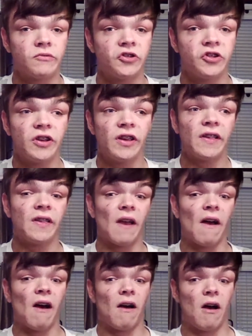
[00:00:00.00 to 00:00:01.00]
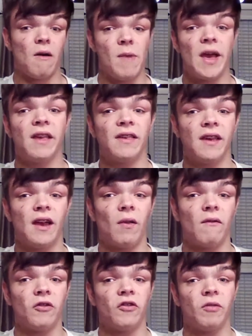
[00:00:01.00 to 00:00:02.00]
She's amazing. I
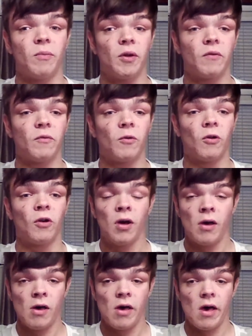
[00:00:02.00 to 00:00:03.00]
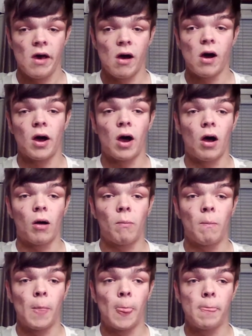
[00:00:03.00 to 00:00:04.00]
love her. She's beautiful.
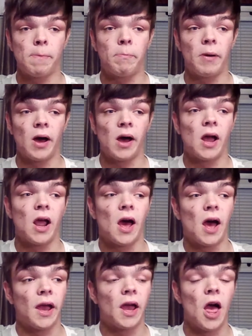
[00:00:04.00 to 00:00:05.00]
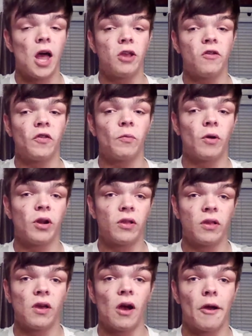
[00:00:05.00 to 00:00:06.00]
But I kind of just wanted
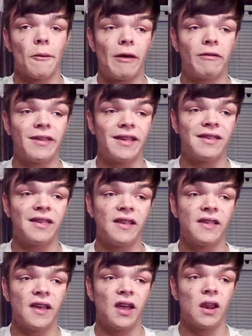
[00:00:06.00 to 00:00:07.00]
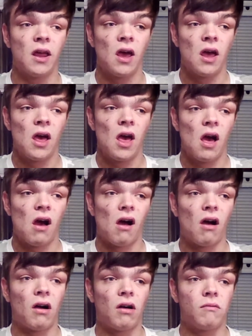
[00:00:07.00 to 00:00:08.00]
to talk about this season,
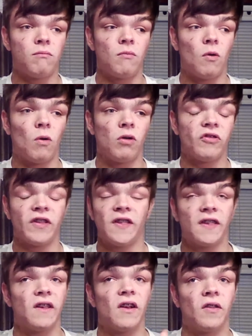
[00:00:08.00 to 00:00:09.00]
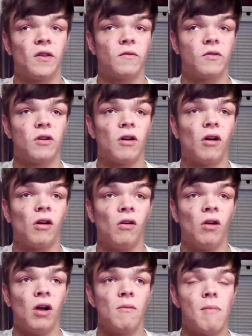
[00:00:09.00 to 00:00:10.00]
or just the series
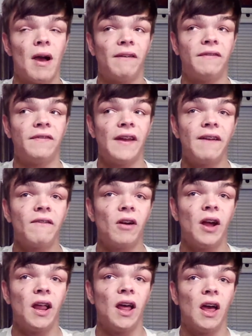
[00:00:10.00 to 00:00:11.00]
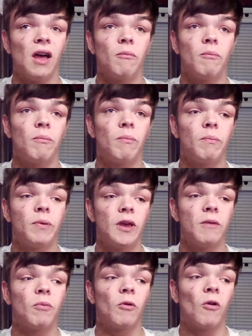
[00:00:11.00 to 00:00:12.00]
overall. My favorite
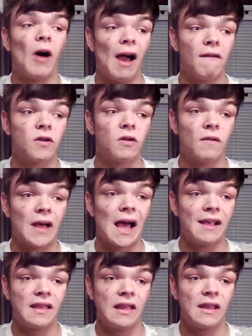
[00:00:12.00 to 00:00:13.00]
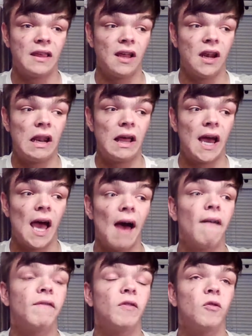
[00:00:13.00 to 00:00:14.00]
people ever last season, and I
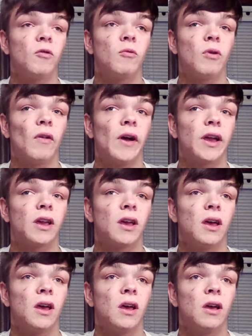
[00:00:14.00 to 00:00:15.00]
have to like